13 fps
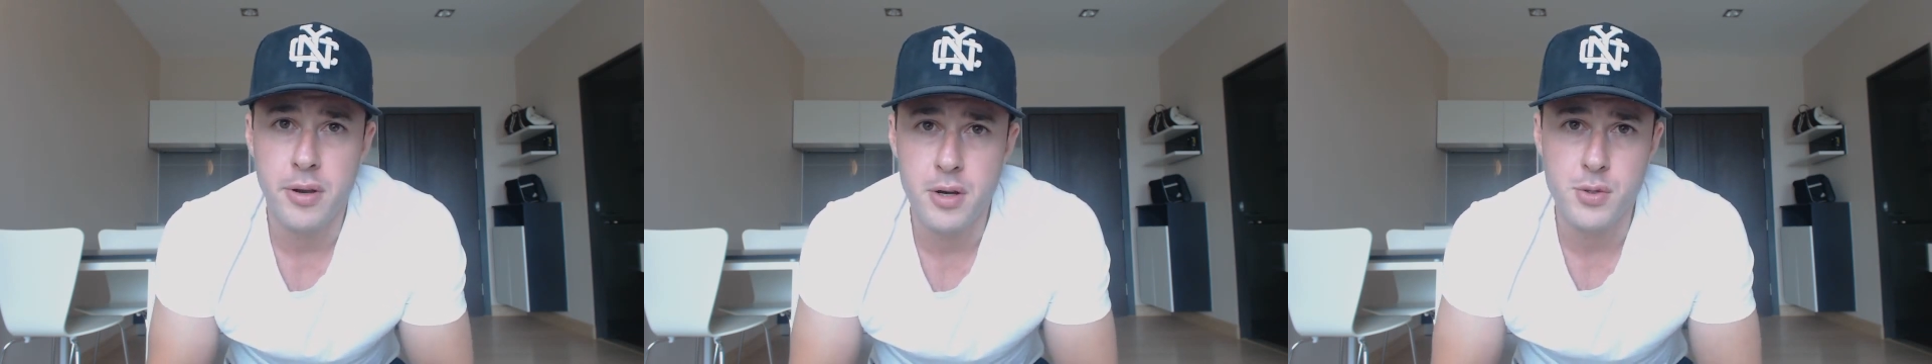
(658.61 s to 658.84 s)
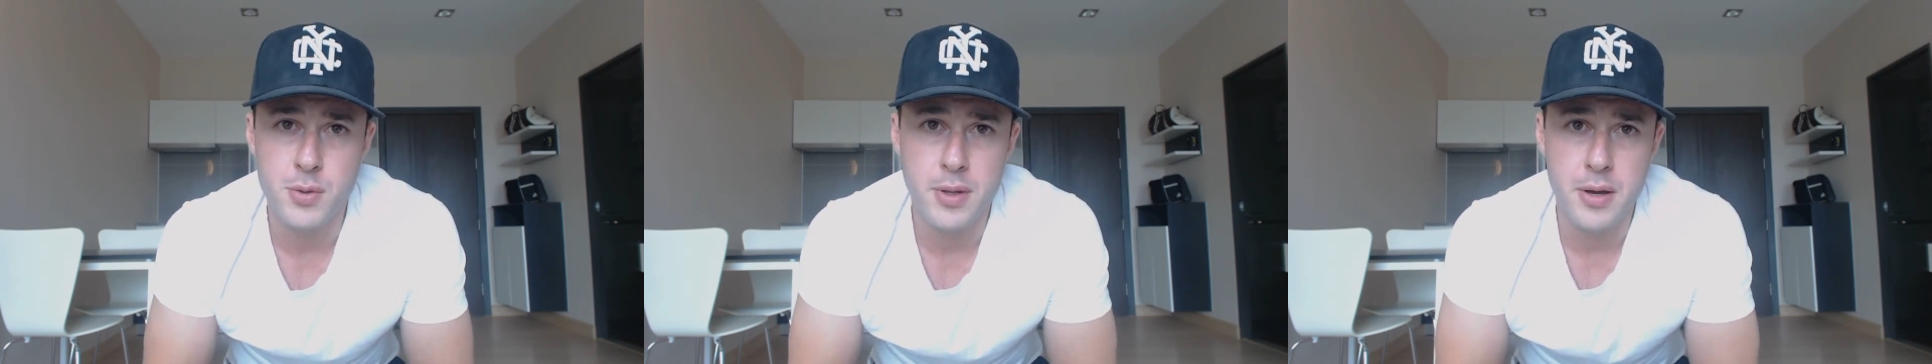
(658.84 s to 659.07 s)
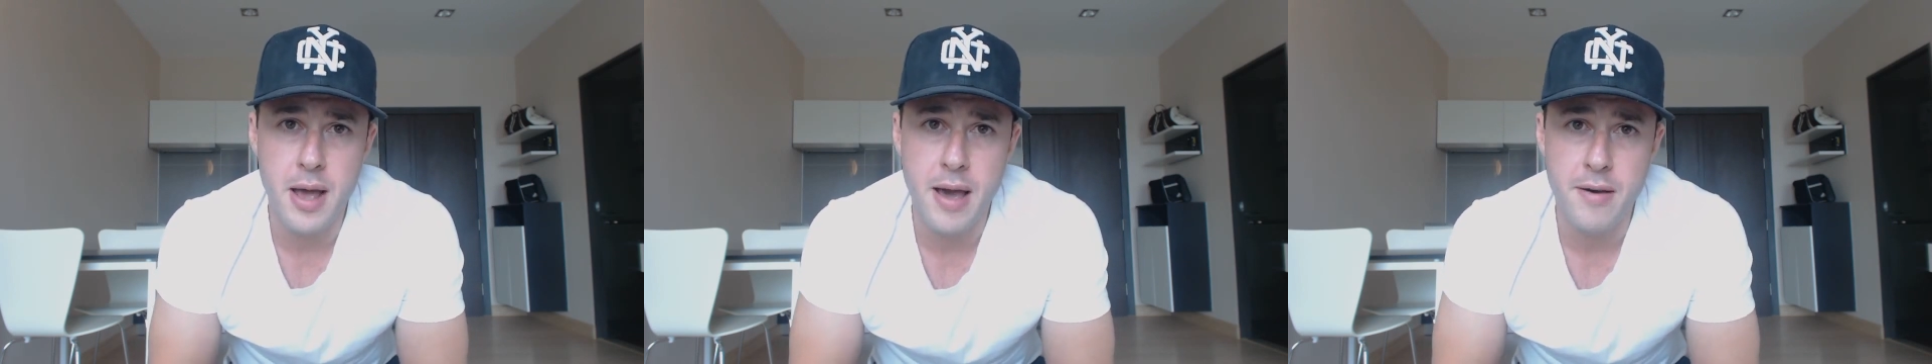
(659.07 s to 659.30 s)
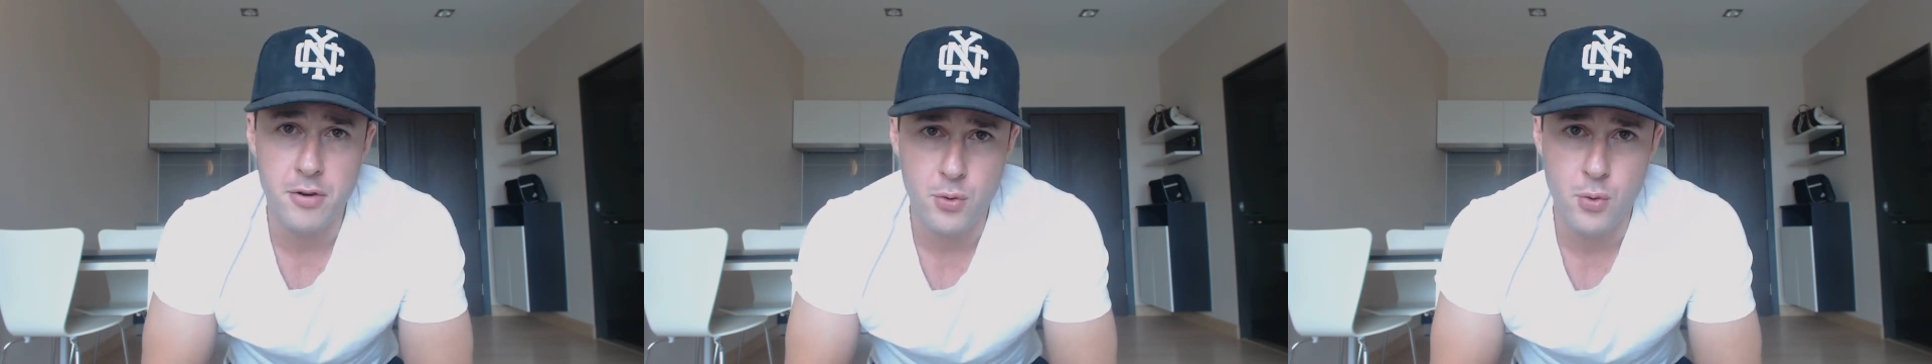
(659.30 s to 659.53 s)
years without
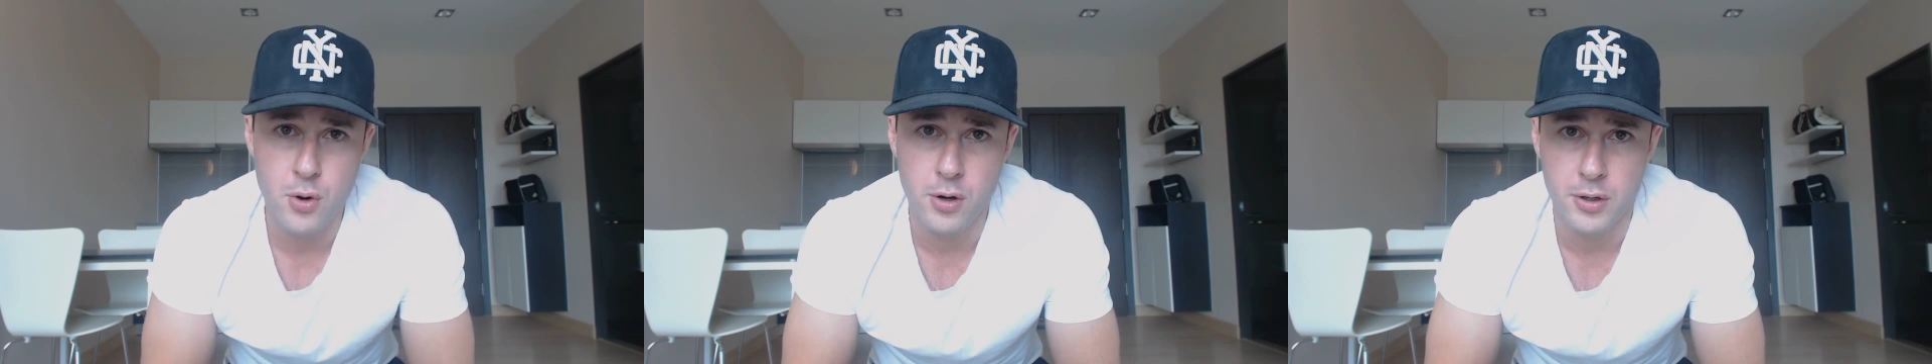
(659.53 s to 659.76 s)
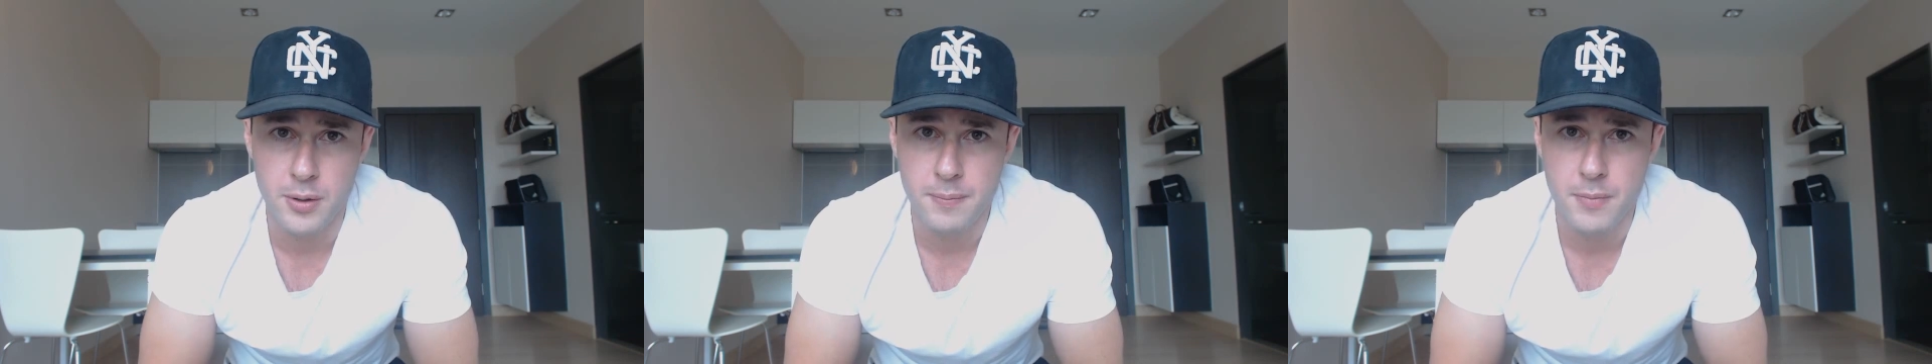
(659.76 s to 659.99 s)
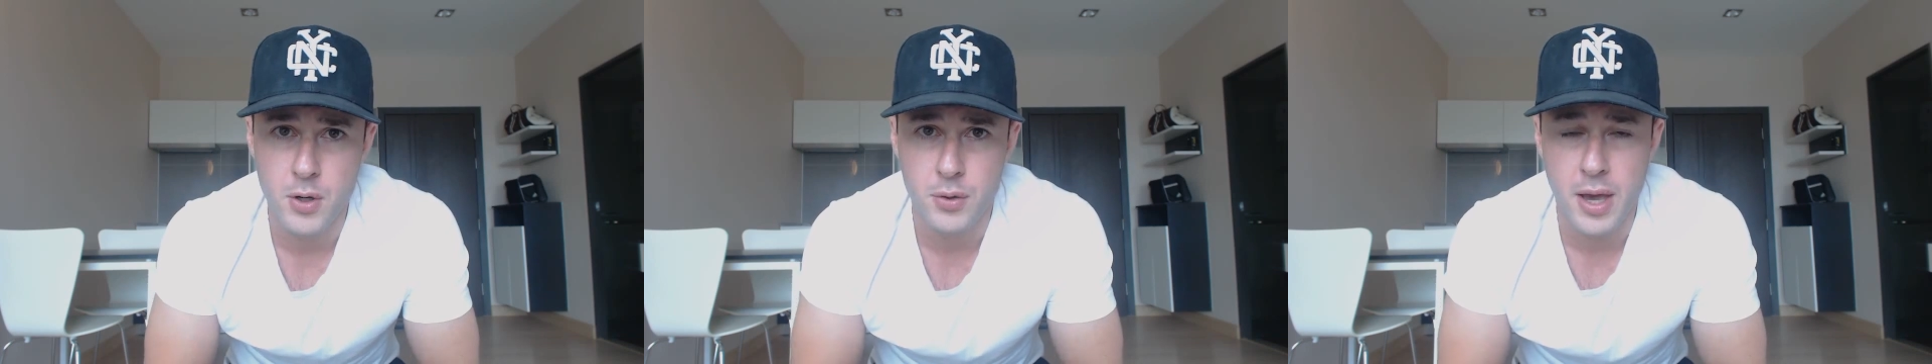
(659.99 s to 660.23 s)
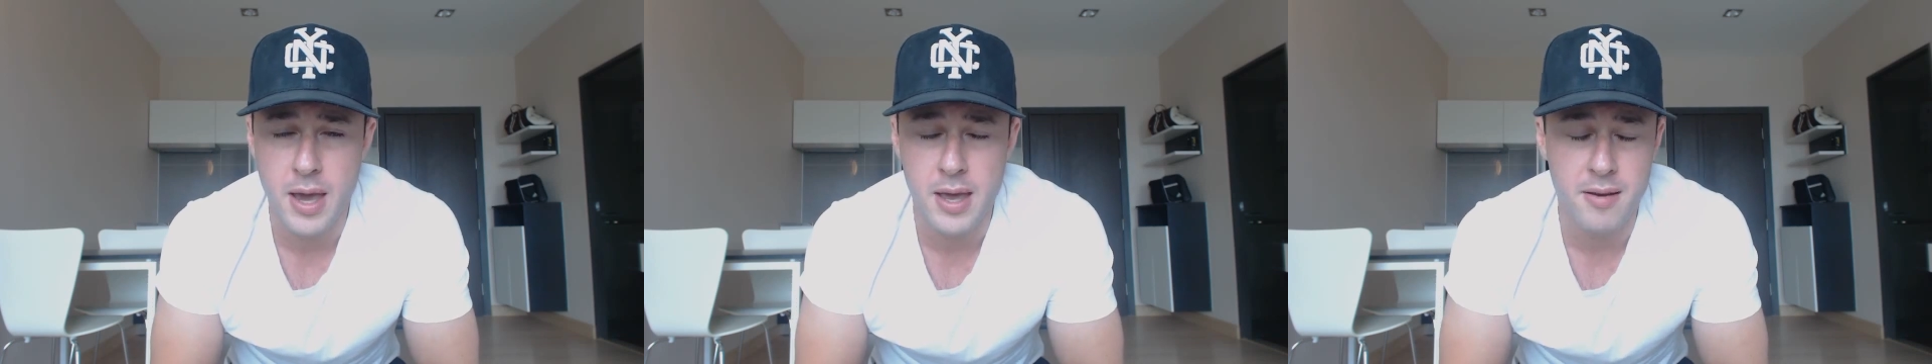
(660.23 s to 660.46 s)
having to work, okay?